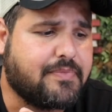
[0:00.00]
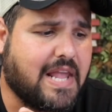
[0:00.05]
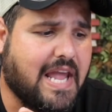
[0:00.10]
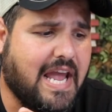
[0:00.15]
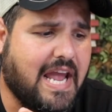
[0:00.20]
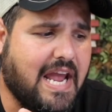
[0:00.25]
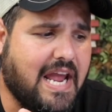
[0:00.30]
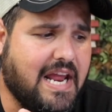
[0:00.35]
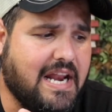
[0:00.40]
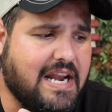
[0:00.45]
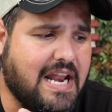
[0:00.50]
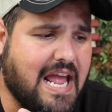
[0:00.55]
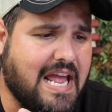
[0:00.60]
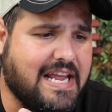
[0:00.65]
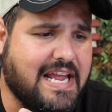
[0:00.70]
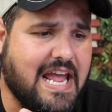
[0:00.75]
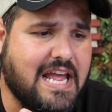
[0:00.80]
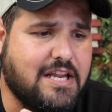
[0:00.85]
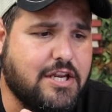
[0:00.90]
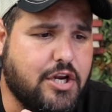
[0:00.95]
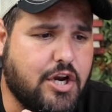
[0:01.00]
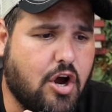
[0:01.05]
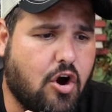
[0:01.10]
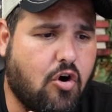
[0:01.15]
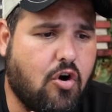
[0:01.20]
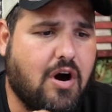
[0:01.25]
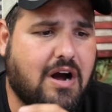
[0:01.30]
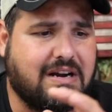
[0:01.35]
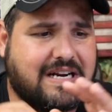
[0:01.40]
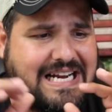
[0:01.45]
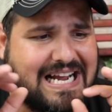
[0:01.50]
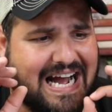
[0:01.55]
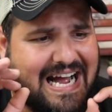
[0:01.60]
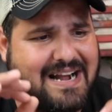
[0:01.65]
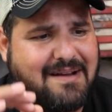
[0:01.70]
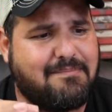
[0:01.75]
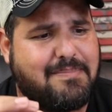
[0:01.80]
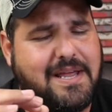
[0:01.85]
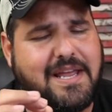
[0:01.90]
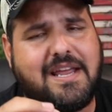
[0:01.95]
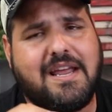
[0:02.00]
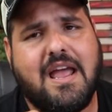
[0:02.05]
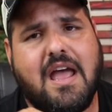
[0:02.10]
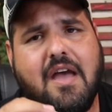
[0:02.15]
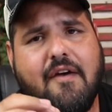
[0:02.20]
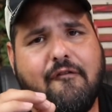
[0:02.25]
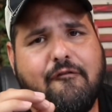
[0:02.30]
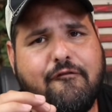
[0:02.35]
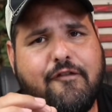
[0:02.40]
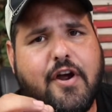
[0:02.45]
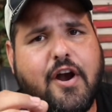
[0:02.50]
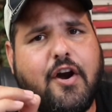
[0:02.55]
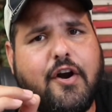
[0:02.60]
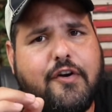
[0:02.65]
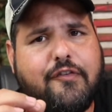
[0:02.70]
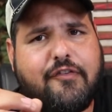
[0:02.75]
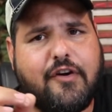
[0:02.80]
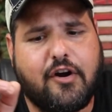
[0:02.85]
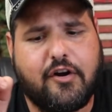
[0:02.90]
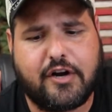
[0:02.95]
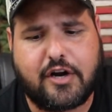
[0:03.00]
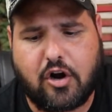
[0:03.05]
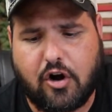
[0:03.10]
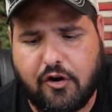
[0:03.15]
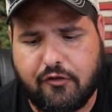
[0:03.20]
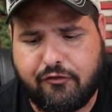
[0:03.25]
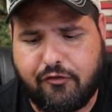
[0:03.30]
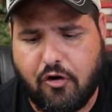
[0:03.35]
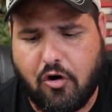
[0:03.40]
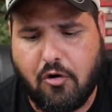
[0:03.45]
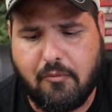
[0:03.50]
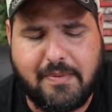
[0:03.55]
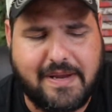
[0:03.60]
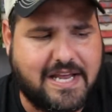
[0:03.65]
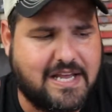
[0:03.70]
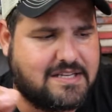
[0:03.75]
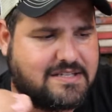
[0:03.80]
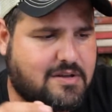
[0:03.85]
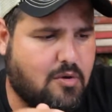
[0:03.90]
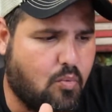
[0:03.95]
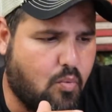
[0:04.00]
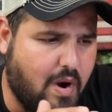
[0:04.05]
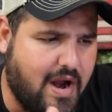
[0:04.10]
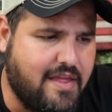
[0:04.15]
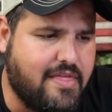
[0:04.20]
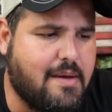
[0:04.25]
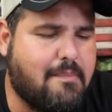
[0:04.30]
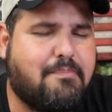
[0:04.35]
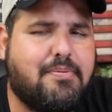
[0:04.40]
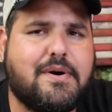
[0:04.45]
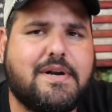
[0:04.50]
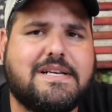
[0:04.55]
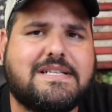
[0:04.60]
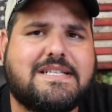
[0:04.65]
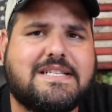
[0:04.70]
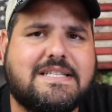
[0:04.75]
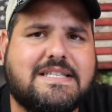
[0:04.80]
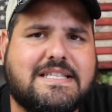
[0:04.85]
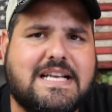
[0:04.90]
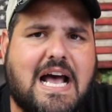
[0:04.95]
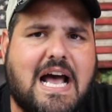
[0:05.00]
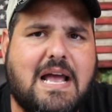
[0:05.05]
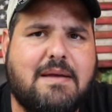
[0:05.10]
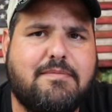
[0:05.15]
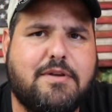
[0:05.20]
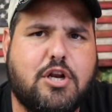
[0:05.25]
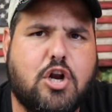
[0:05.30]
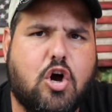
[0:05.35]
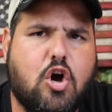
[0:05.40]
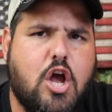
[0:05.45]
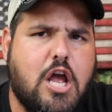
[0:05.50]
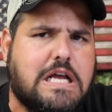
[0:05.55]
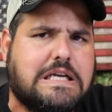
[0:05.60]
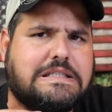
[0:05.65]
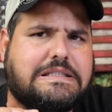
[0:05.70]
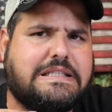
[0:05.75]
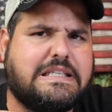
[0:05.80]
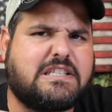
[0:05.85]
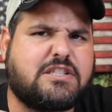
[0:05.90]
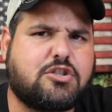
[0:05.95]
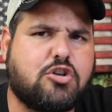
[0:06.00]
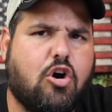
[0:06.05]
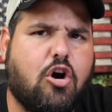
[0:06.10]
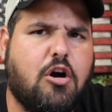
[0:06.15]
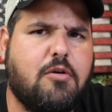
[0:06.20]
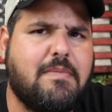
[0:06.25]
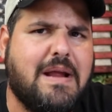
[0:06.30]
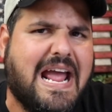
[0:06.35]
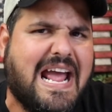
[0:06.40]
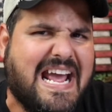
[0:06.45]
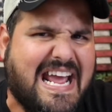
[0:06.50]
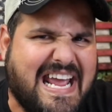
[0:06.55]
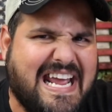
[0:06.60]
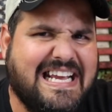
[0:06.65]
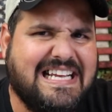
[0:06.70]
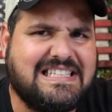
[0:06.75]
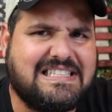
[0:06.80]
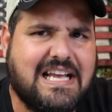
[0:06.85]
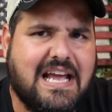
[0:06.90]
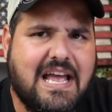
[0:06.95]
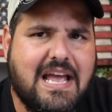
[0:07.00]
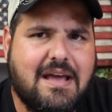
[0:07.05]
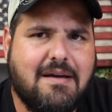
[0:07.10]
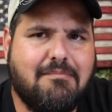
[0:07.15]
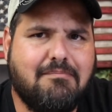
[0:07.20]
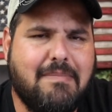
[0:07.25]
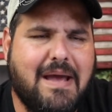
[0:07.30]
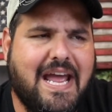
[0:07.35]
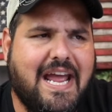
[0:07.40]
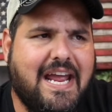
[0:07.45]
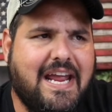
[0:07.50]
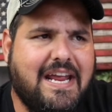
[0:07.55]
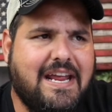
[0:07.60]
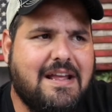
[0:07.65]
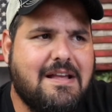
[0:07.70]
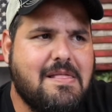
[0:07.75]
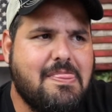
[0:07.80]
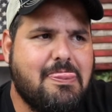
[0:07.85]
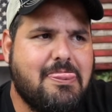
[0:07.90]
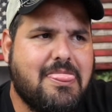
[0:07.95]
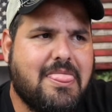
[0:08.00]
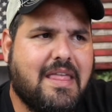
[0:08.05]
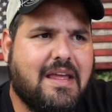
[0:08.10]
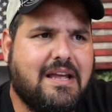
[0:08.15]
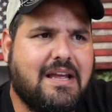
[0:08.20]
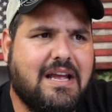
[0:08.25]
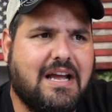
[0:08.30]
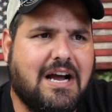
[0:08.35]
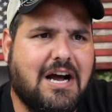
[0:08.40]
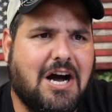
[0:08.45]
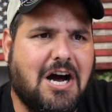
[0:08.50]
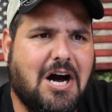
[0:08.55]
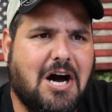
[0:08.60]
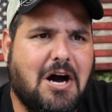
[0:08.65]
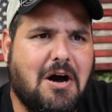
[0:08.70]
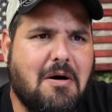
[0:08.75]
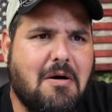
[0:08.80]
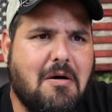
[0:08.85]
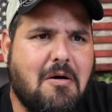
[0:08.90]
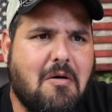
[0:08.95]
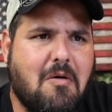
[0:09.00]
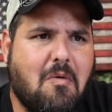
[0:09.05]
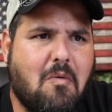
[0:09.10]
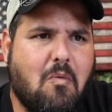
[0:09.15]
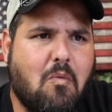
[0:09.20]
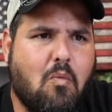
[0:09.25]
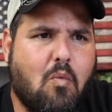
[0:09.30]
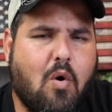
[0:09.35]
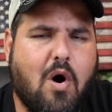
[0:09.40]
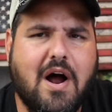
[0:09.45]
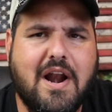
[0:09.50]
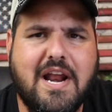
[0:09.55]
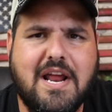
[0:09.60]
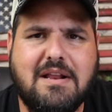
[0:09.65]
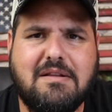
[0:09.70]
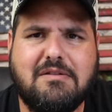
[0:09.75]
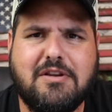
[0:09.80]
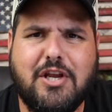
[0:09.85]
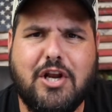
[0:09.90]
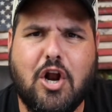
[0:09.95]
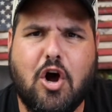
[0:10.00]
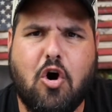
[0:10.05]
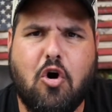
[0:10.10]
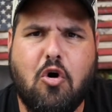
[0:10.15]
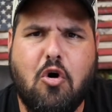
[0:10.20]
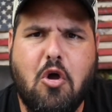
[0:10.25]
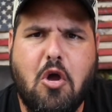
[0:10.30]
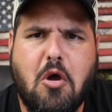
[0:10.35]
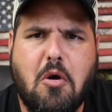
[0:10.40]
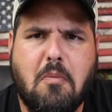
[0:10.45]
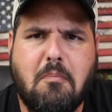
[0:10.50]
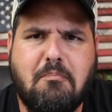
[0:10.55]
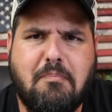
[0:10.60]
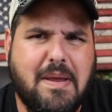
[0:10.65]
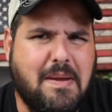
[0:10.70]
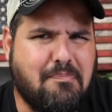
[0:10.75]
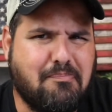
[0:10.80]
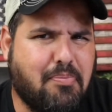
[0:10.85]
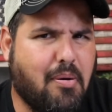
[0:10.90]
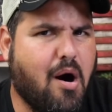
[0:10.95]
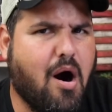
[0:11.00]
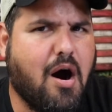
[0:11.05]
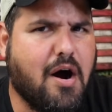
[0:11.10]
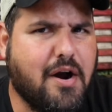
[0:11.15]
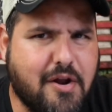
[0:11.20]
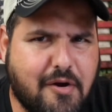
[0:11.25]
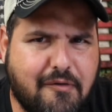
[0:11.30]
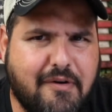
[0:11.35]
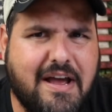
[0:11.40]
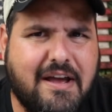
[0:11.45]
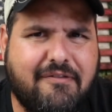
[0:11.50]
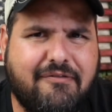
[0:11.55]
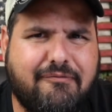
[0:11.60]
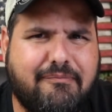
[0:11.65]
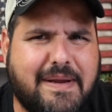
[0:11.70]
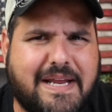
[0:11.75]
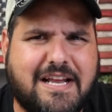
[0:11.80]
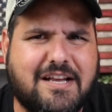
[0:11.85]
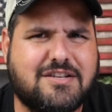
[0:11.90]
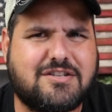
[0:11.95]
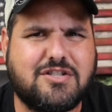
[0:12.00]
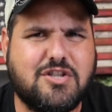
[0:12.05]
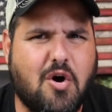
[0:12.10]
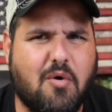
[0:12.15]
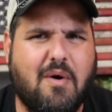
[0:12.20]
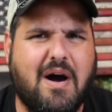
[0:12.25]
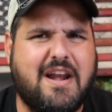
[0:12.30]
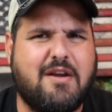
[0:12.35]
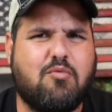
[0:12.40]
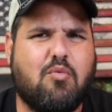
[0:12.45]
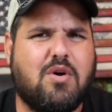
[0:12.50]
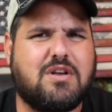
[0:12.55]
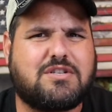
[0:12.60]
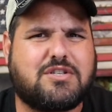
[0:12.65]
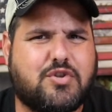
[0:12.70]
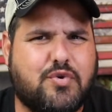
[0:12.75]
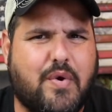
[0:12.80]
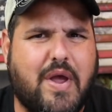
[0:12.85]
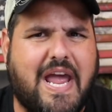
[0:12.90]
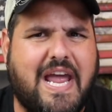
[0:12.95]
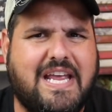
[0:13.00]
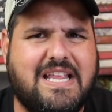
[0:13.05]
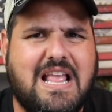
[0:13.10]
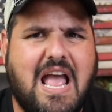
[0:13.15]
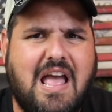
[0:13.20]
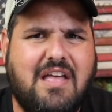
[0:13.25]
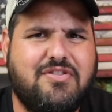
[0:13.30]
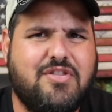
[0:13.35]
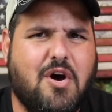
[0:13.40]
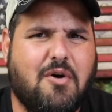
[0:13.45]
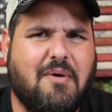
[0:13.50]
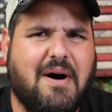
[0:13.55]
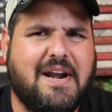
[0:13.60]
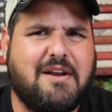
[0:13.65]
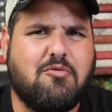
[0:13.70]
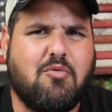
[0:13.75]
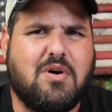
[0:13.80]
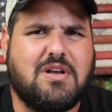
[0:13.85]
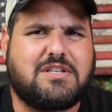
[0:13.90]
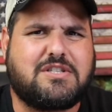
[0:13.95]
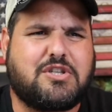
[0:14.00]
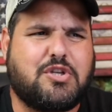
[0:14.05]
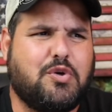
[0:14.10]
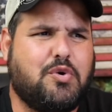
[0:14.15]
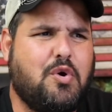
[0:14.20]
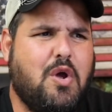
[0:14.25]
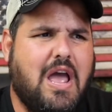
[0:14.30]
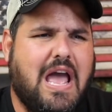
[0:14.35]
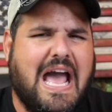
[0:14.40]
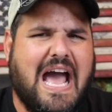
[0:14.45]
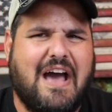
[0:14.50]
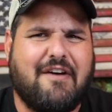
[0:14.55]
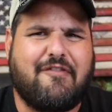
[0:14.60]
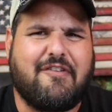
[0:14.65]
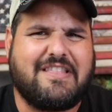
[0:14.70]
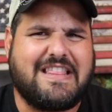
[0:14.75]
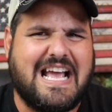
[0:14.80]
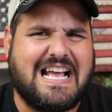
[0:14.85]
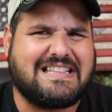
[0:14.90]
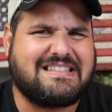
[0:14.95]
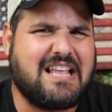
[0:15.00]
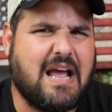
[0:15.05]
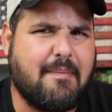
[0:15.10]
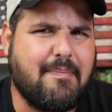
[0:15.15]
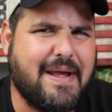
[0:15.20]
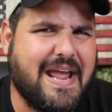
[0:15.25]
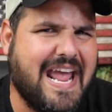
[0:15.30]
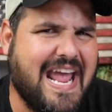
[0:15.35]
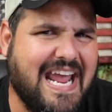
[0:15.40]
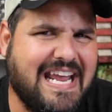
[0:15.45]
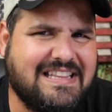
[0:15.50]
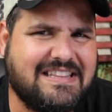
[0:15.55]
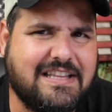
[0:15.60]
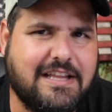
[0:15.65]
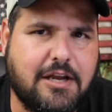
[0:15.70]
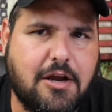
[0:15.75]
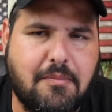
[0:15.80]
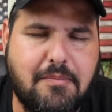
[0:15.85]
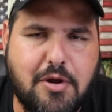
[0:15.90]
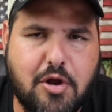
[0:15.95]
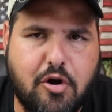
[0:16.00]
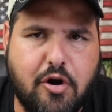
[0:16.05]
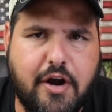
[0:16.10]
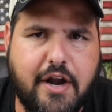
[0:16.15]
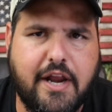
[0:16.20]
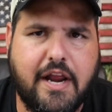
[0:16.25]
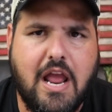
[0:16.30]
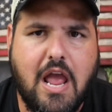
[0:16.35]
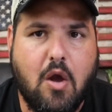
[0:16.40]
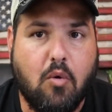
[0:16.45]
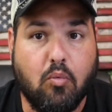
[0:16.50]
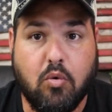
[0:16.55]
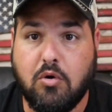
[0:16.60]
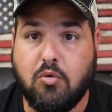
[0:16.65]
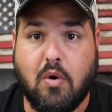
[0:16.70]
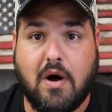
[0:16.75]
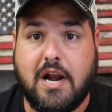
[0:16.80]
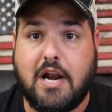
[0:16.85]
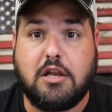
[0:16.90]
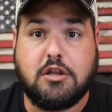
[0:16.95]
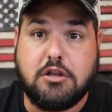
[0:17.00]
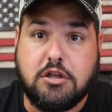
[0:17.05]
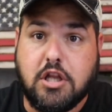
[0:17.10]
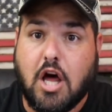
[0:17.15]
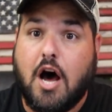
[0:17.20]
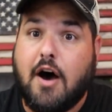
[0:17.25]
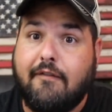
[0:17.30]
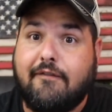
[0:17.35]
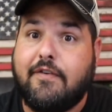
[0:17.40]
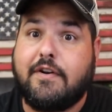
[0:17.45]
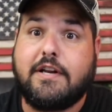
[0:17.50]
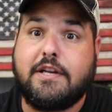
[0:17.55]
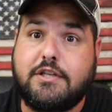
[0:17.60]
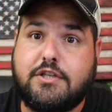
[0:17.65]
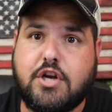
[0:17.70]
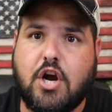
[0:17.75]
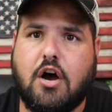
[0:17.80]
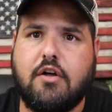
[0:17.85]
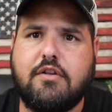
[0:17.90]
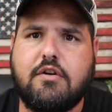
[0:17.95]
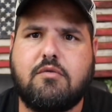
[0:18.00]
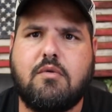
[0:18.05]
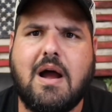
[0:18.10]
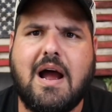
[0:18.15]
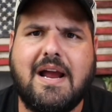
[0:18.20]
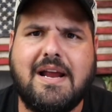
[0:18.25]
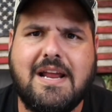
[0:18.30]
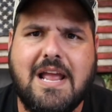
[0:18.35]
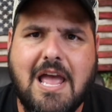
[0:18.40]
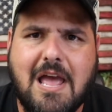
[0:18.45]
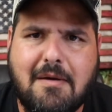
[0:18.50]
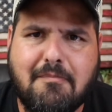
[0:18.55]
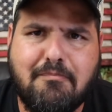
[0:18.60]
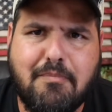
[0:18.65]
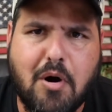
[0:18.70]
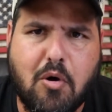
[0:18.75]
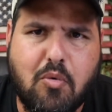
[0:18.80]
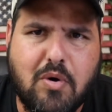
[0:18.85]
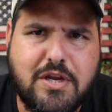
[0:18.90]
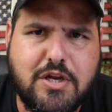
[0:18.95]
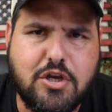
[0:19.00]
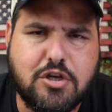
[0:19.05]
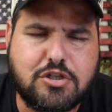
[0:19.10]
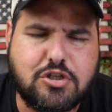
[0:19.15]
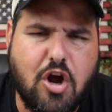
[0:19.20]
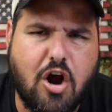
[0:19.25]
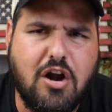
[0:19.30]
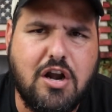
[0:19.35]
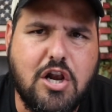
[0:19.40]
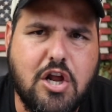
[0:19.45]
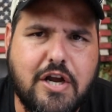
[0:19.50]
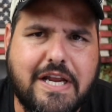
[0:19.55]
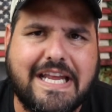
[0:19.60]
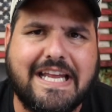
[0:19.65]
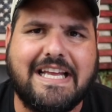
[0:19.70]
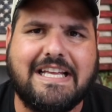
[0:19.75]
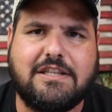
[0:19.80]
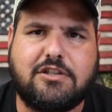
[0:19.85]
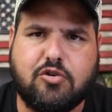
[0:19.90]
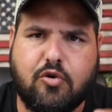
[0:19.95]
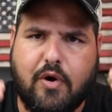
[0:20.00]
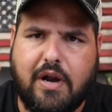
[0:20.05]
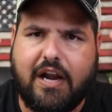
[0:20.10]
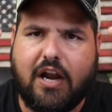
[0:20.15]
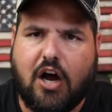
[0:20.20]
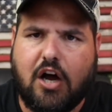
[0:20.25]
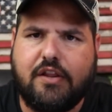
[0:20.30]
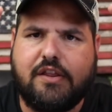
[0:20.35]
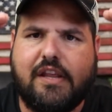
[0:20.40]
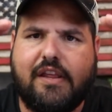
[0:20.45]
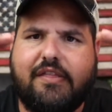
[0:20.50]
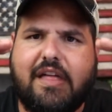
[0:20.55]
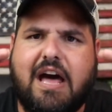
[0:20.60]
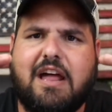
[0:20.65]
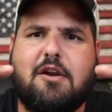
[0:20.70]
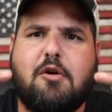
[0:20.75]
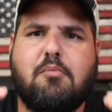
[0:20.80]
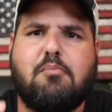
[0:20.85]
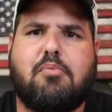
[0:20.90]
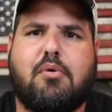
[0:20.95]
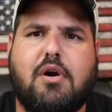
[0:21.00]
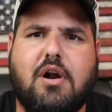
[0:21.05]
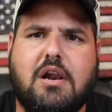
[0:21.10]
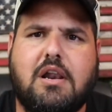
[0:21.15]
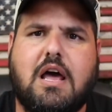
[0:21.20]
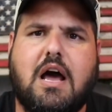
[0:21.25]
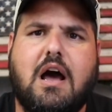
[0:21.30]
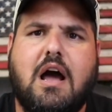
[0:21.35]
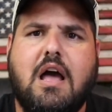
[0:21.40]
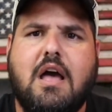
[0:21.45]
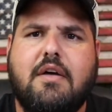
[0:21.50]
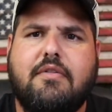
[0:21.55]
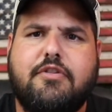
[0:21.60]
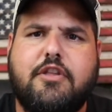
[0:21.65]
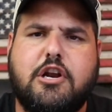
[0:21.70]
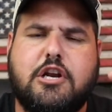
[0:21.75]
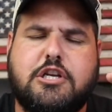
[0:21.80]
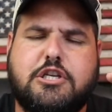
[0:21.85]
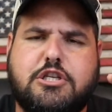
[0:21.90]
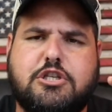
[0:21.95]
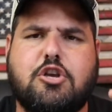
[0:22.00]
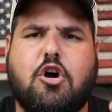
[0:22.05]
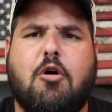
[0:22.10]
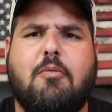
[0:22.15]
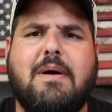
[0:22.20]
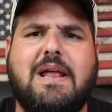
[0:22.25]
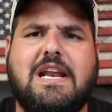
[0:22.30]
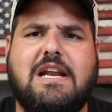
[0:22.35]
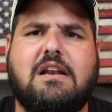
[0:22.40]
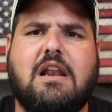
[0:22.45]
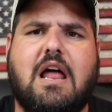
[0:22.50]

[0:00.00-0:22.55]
And again, you know, got to be very, very careful, because the way they put it sometime, you know, disarm hate may want it, you know, be part of it, because nobody wants to hate. Nobody wants to have that type of hate in the community. We want to love on each other, right? But when you start looking into it under that umbrella, there's so many